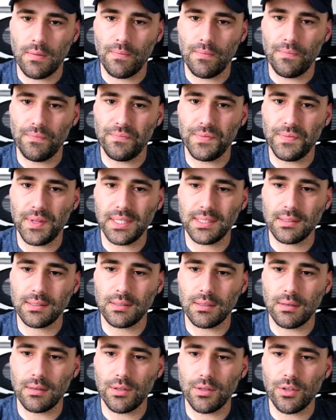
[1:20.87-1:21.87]
This,
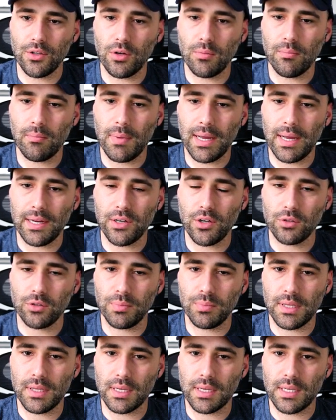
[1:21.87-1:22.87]
might not
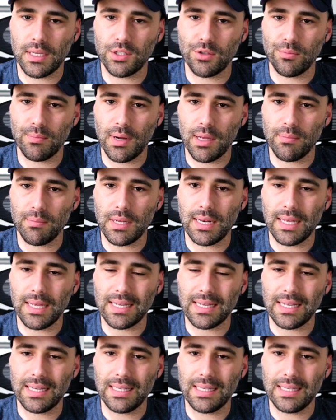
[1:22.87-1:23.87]
be the kitchen, might be
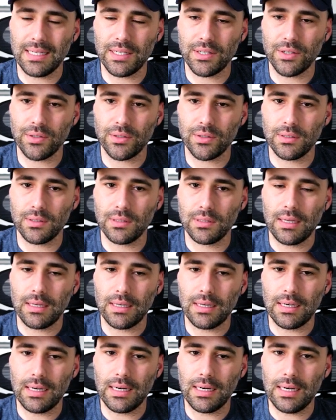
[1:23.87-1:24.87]
like a little
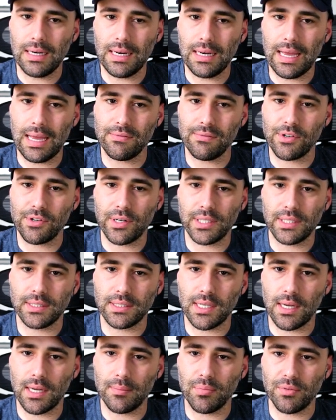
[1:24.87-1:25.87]
library
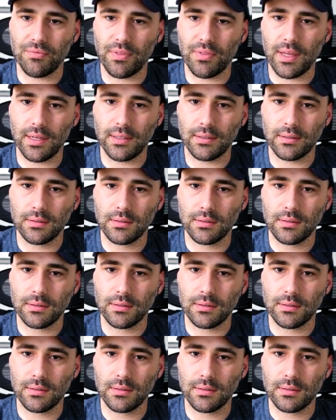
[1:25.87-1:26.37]
type of thing.